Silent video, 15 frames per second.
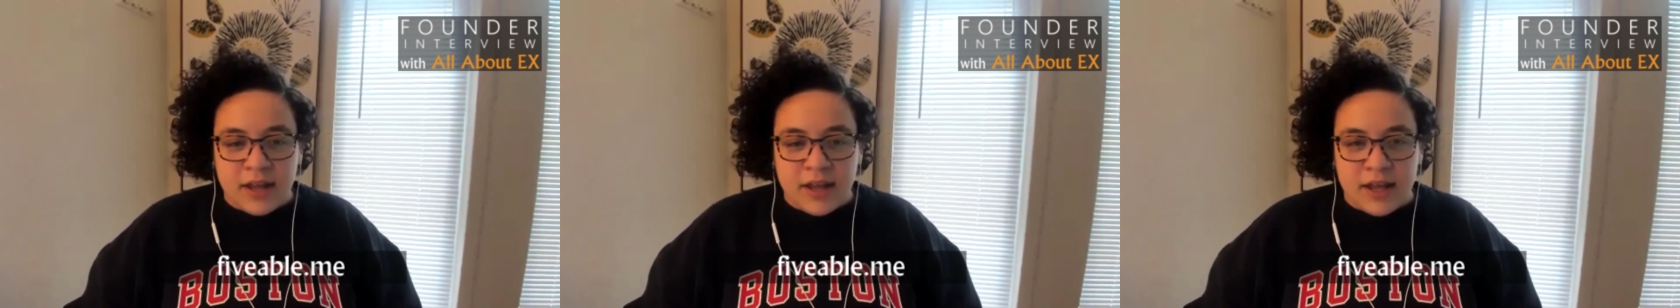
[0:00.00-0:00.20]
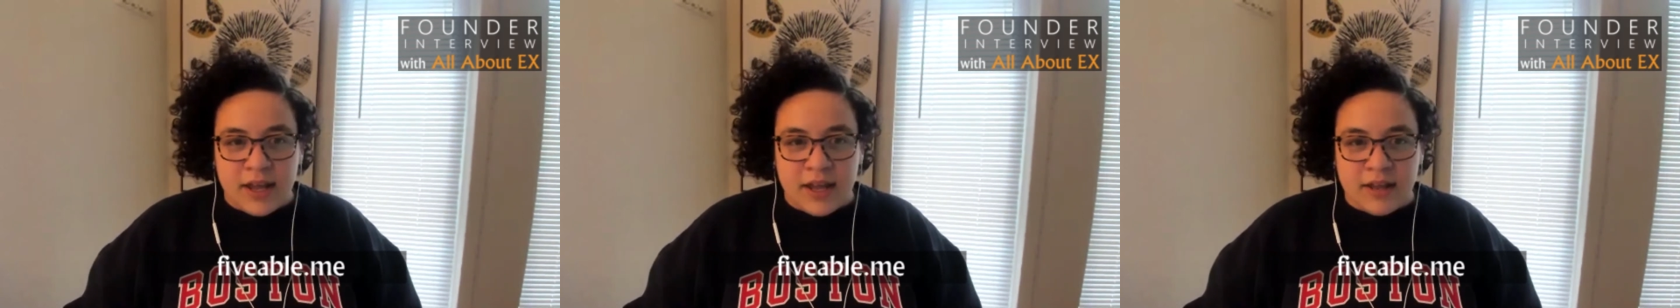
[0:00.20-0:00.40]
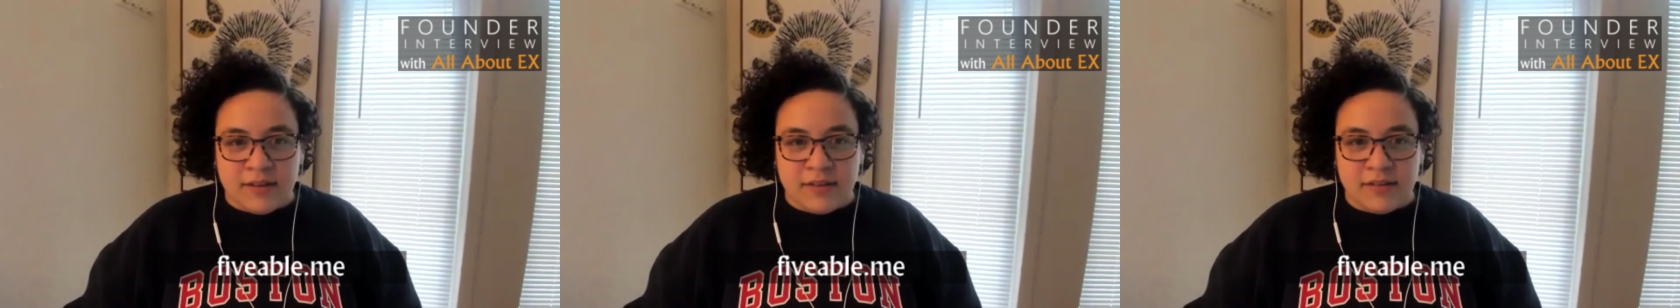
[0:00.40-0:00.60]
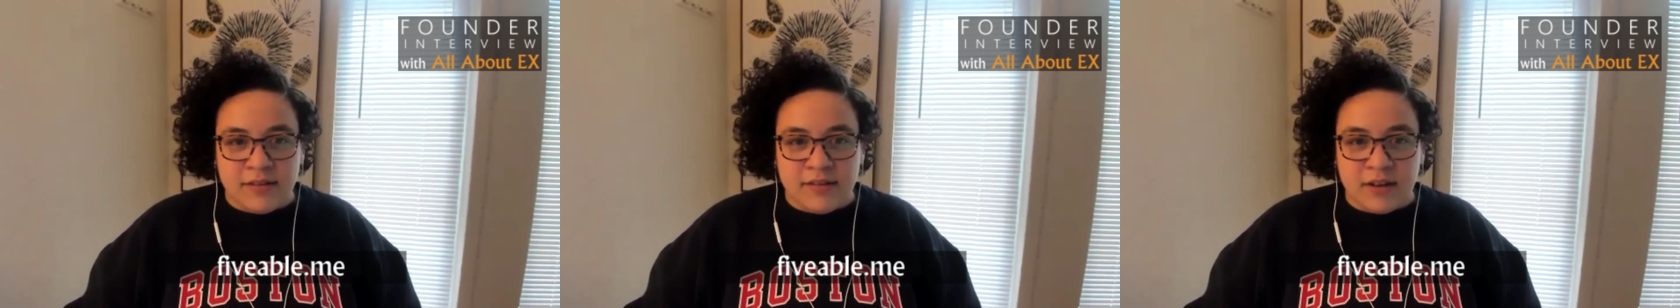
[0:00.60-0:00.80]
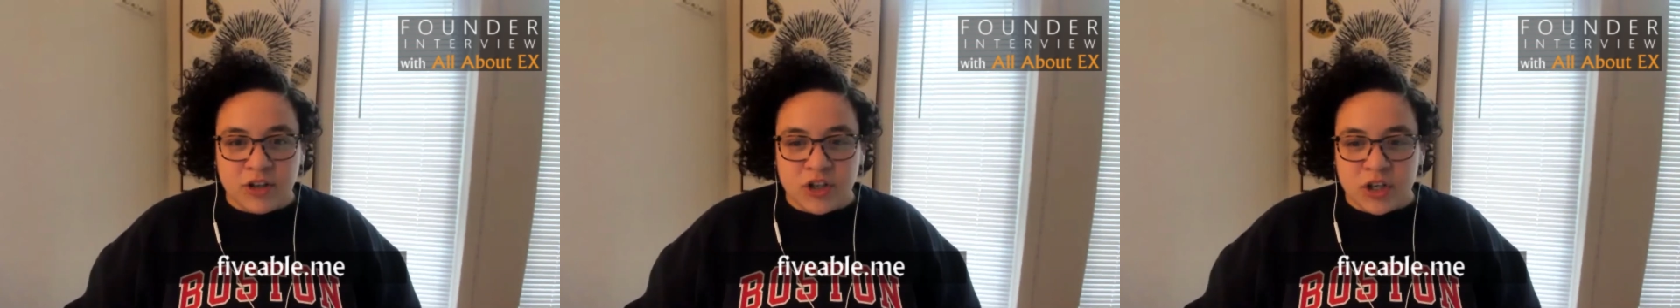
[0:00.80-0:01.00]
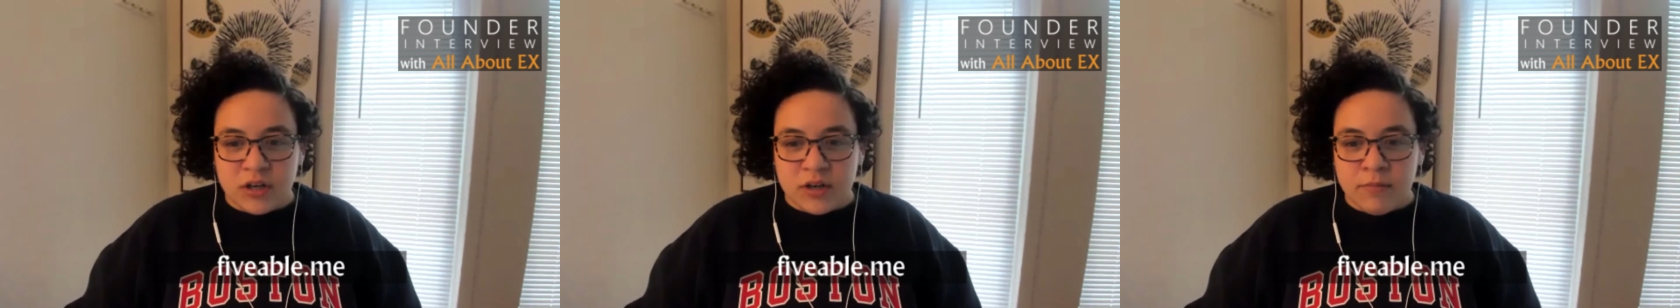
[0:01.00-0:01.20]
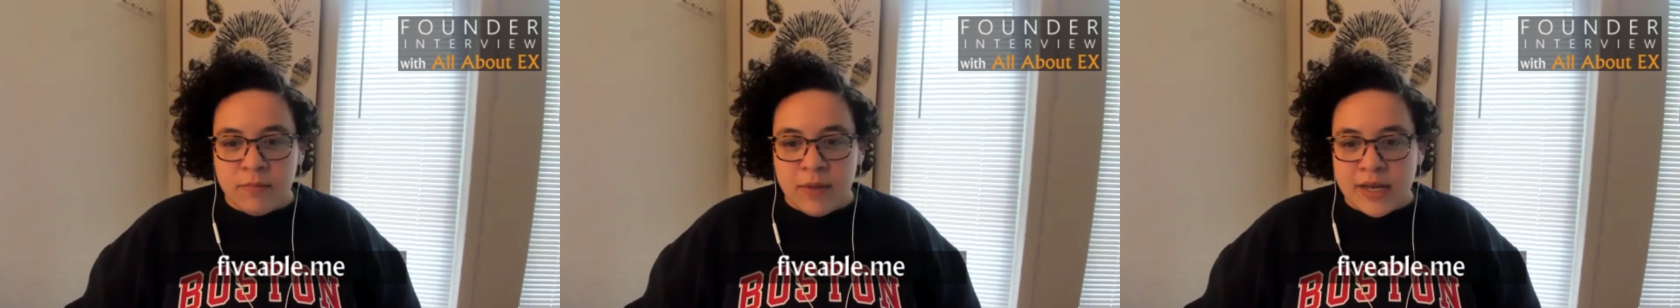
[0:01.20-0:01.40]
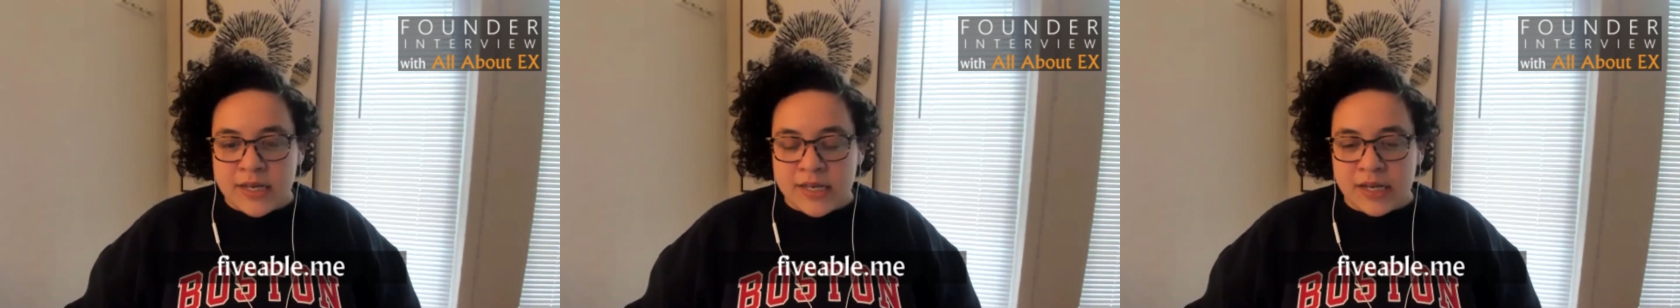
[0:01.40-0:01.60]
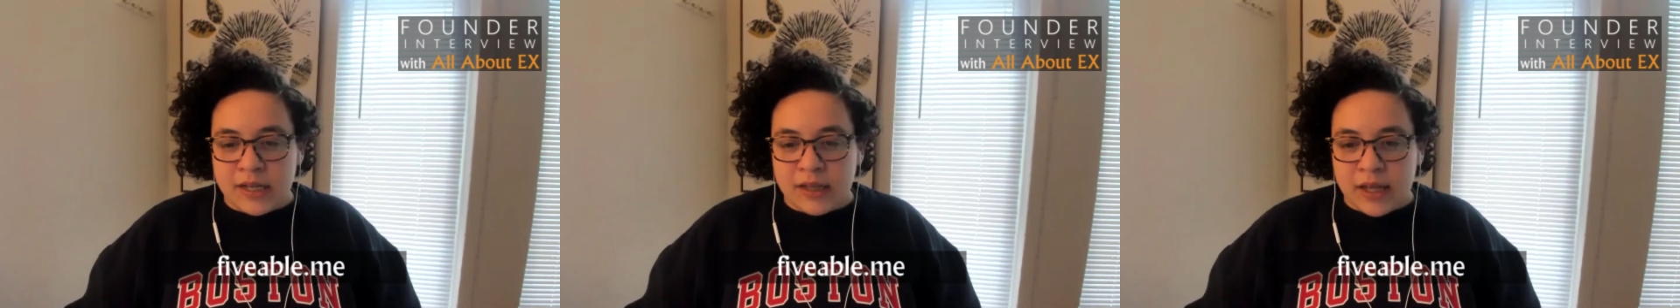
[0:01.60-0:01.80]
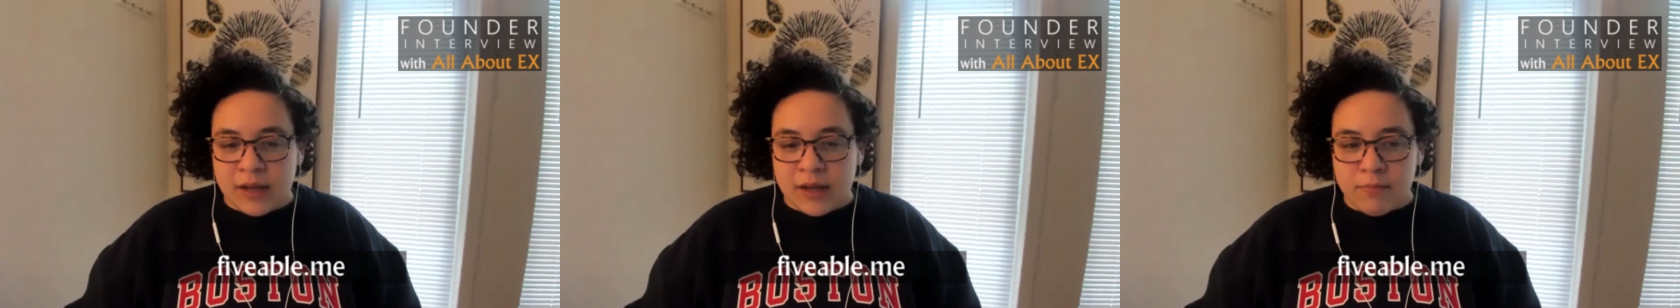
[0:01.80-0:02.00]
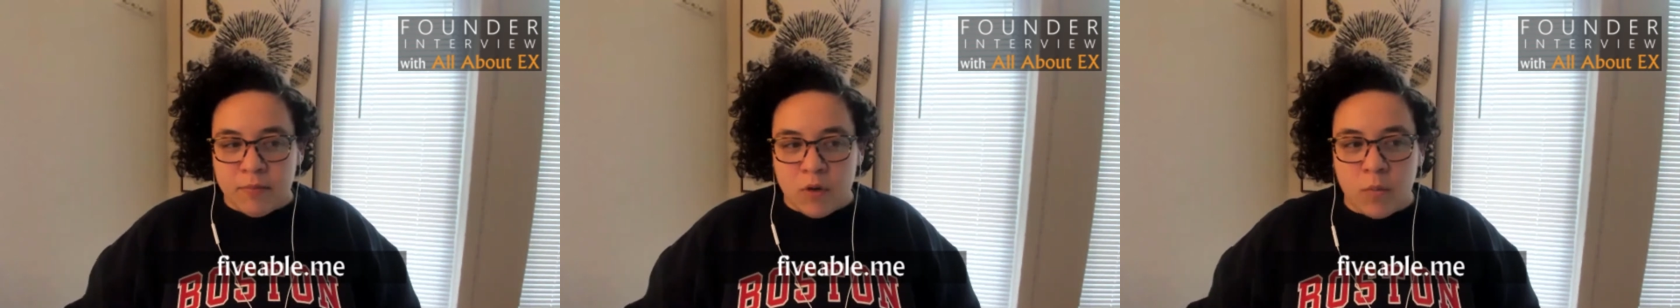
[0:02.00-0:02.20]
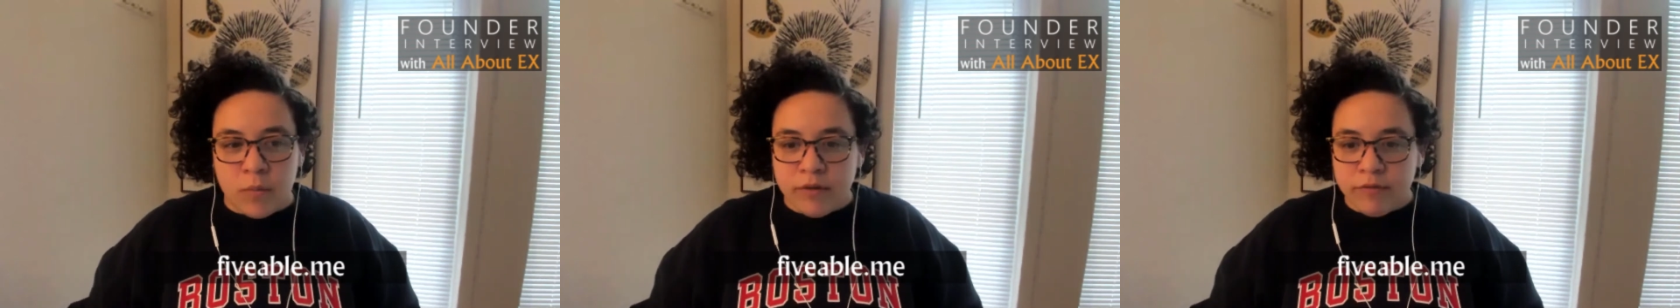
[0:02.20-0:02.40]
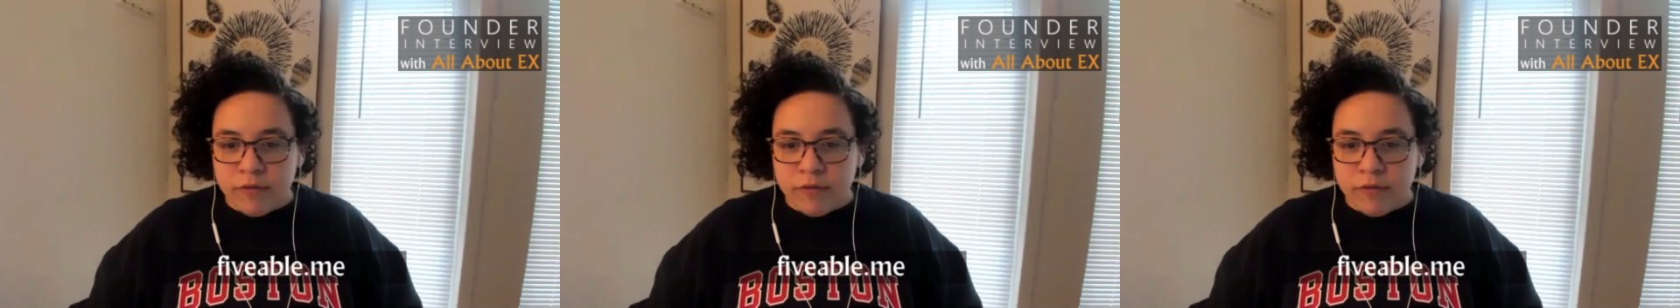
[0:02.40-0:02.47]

Is such an amazing like moment